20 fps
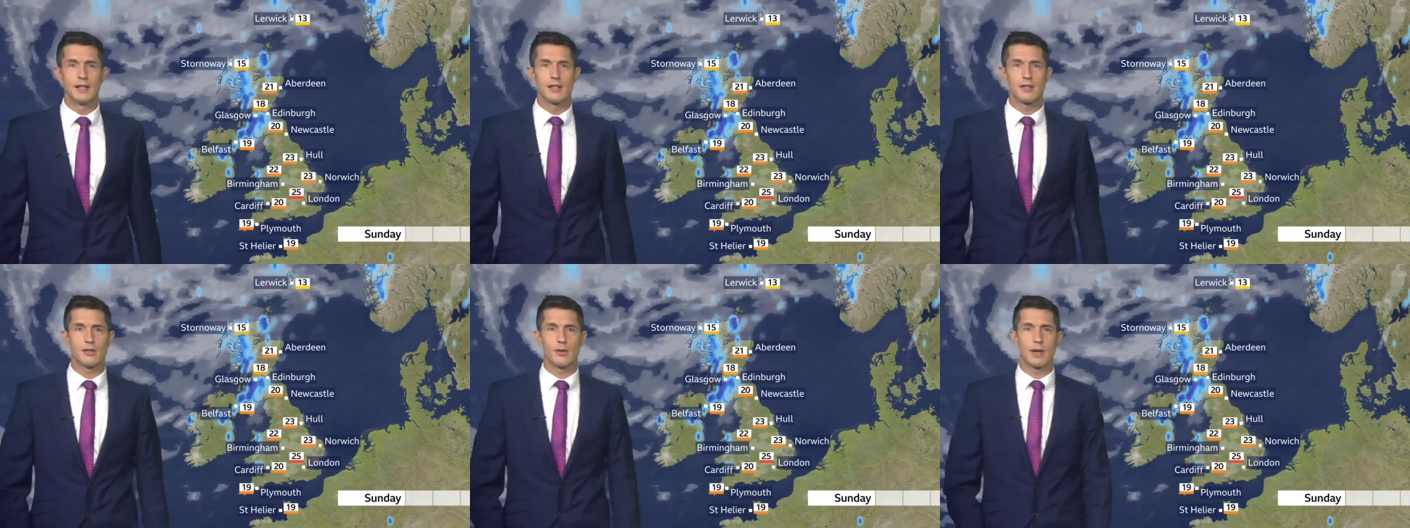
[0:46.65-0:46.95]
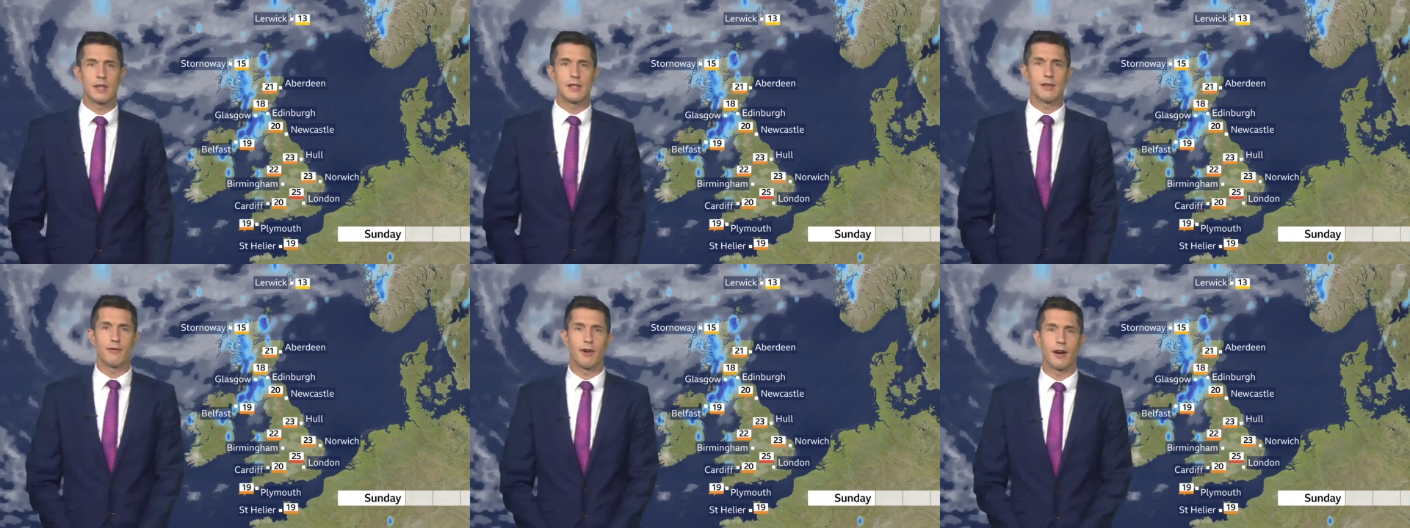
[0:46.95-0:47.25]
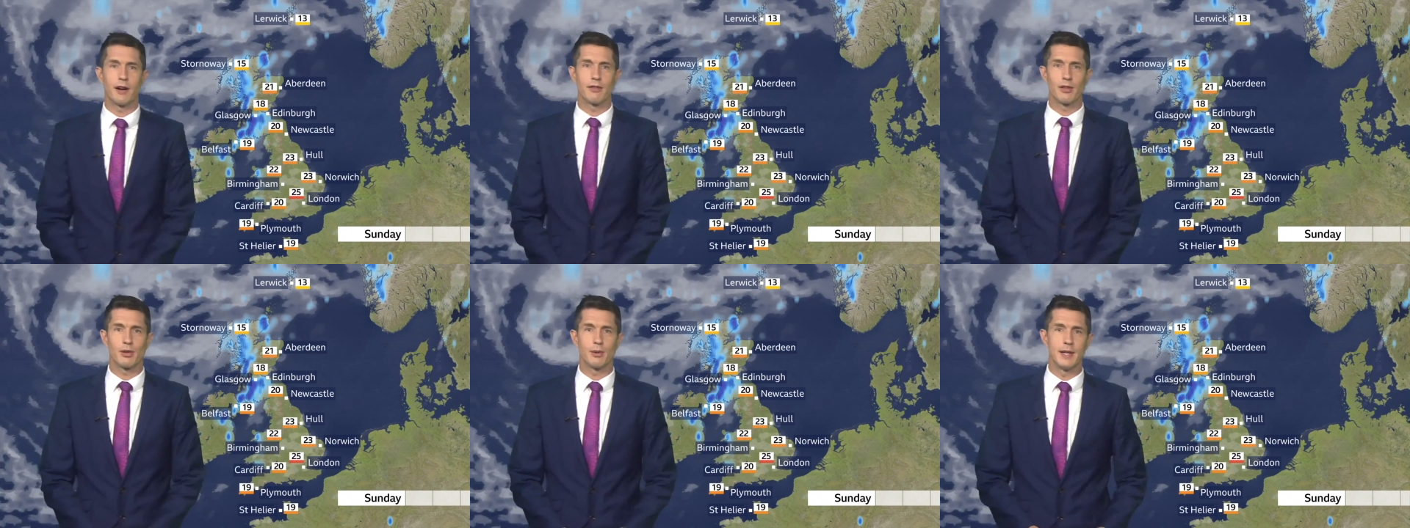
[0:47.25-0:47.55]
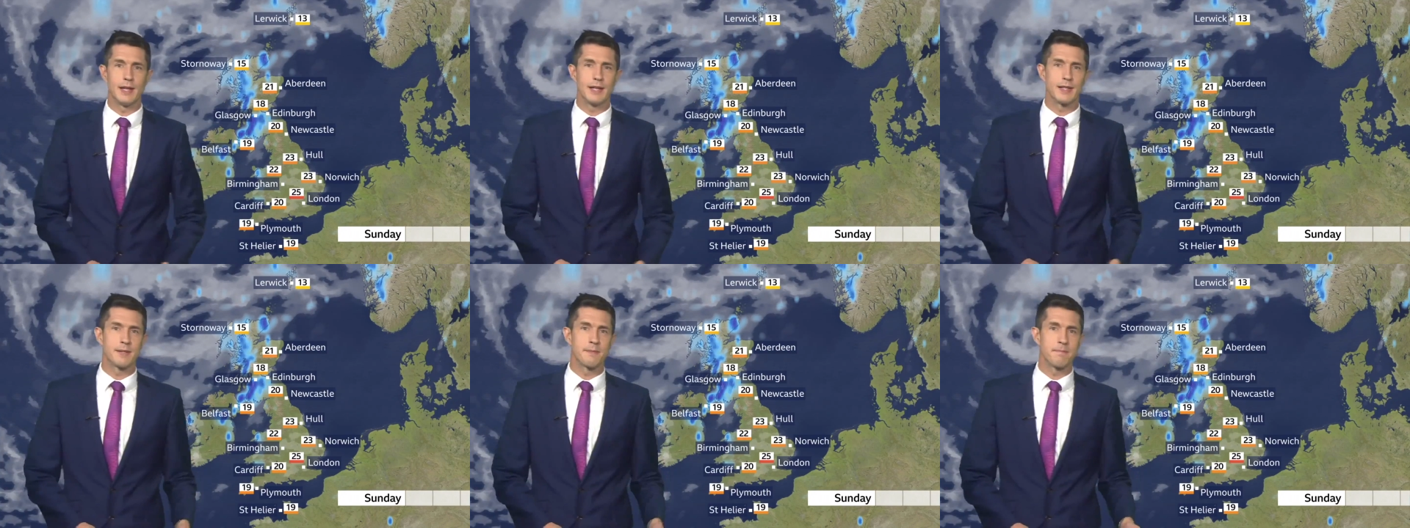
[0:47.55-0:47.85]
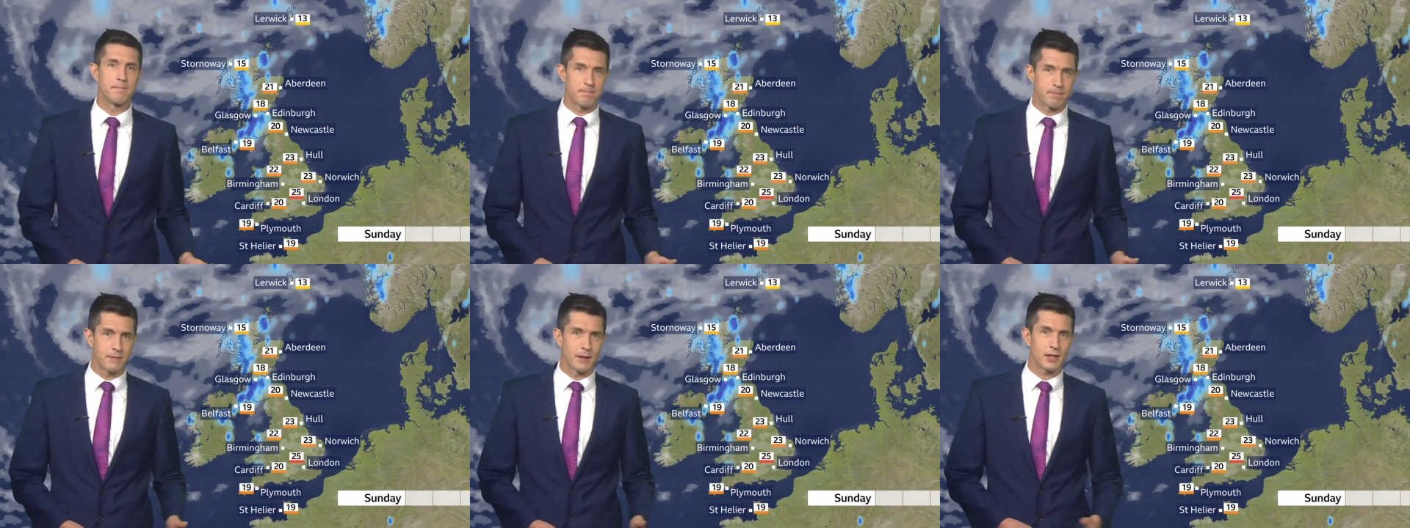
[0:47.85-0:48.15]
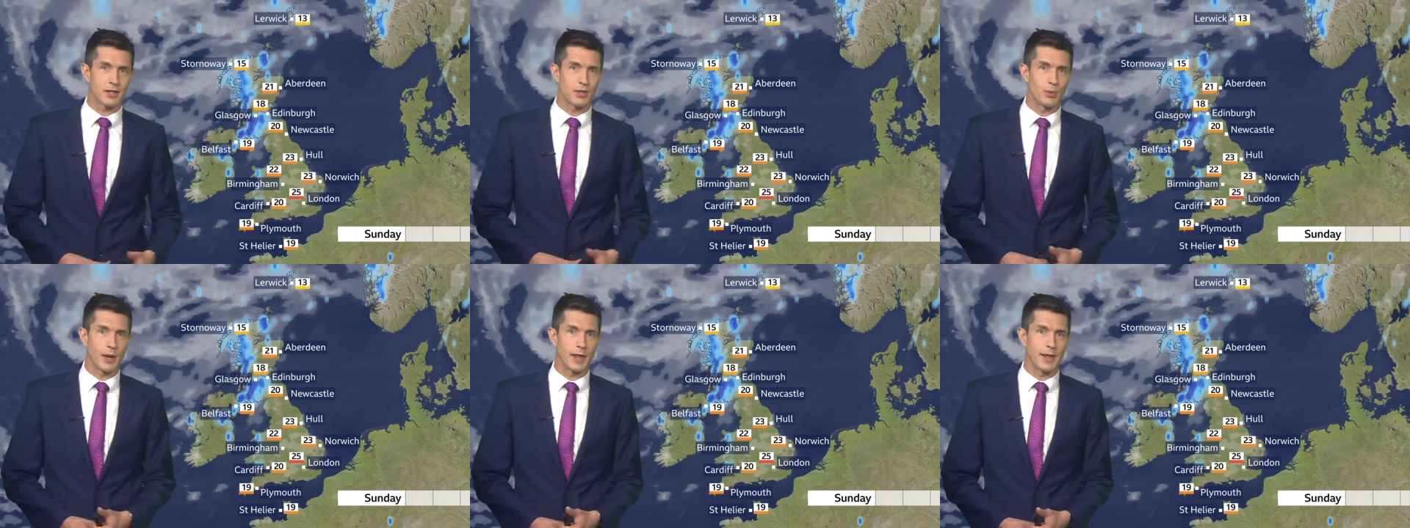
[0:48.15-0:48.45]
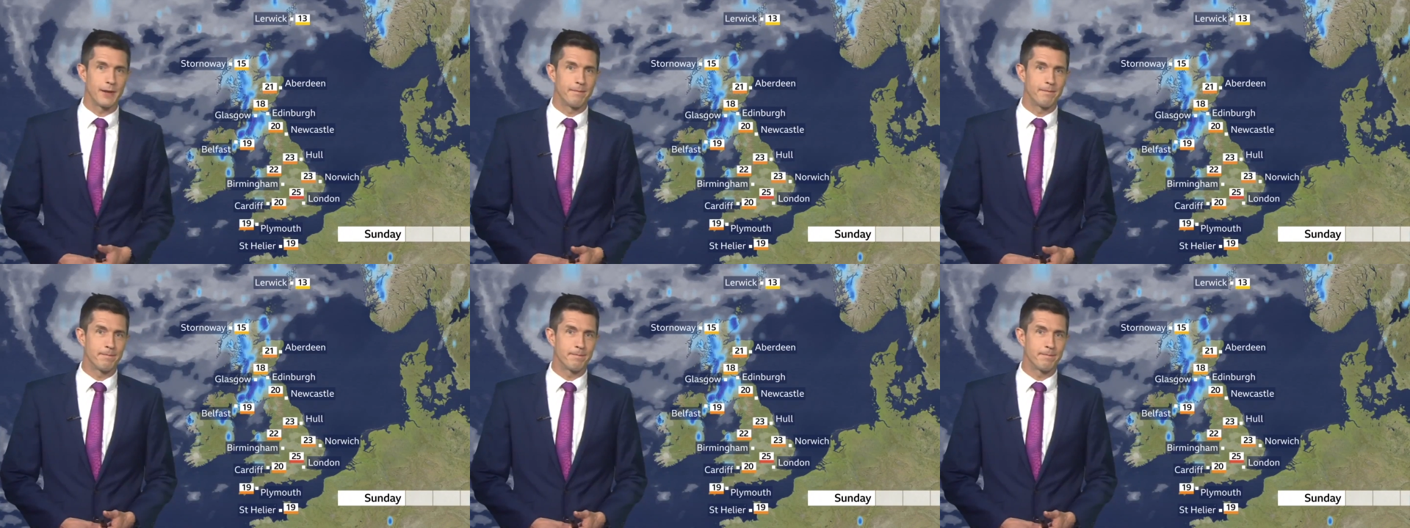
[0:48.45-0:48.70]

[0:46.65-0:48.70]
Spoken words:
25 degrees. That's your weather.